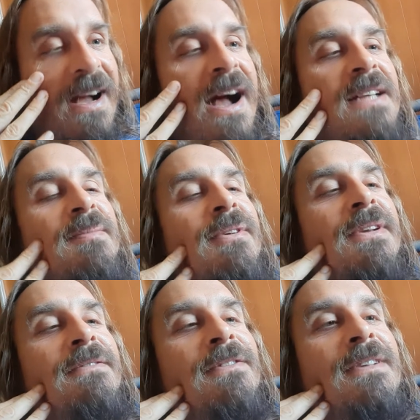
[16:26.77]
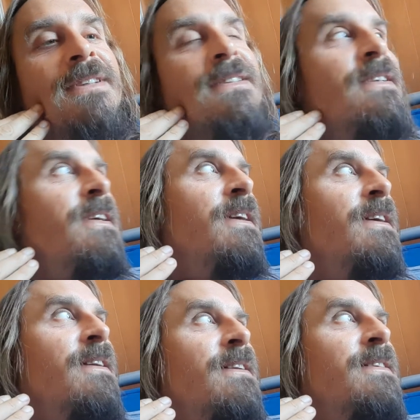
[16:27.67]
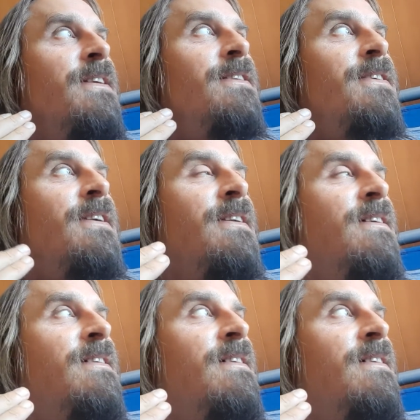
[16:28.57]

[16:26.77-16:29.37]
Ah, it's beautiful to see the children